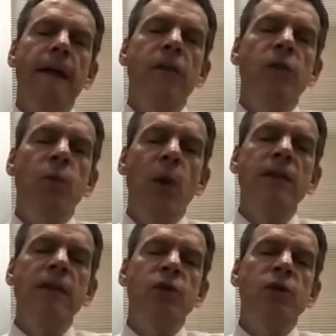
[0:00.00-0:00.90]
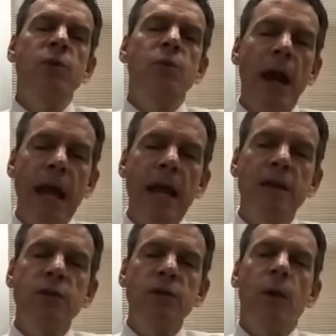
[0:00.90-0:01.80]
the way that you
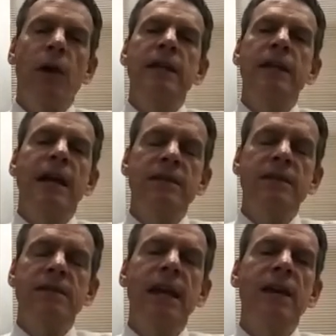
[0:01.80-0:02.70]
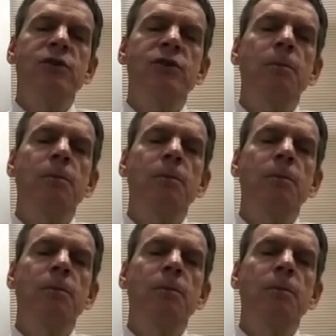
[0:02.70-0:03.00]
raise quality testing is